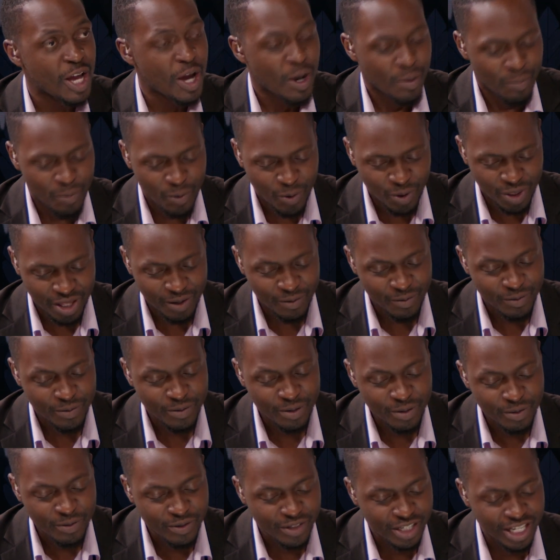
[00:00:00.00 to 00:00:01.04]
more than
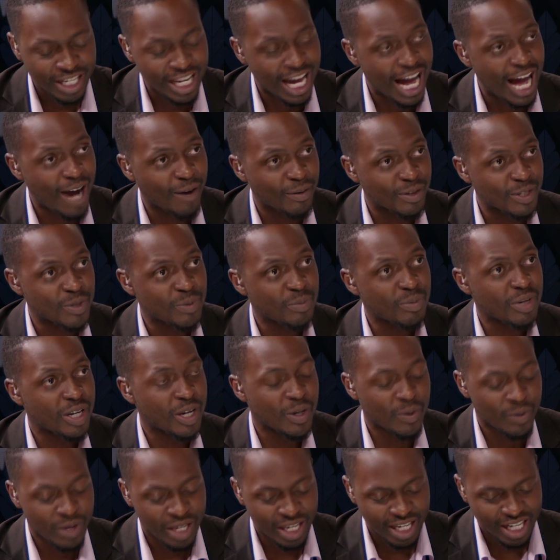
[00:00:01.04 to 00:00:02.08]
15 hours
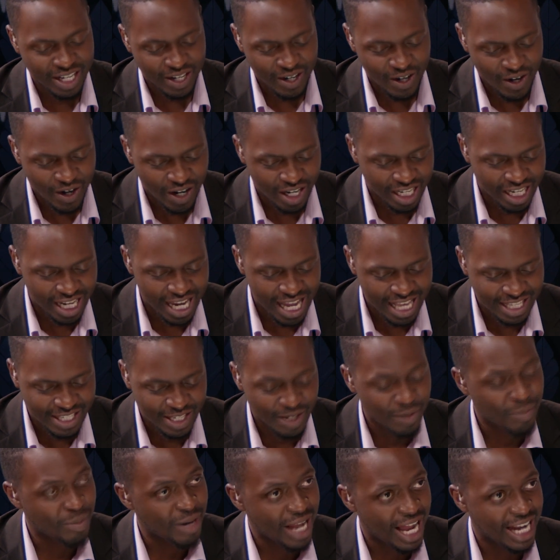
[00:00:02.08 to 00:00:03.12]
per week on
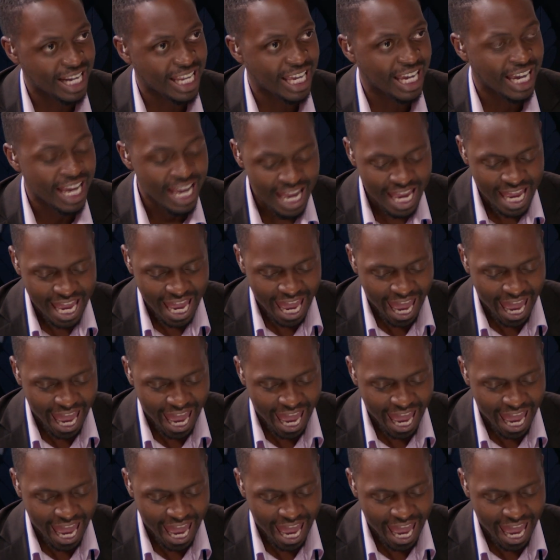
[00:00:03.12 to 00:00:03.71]
lesson planning. Mm.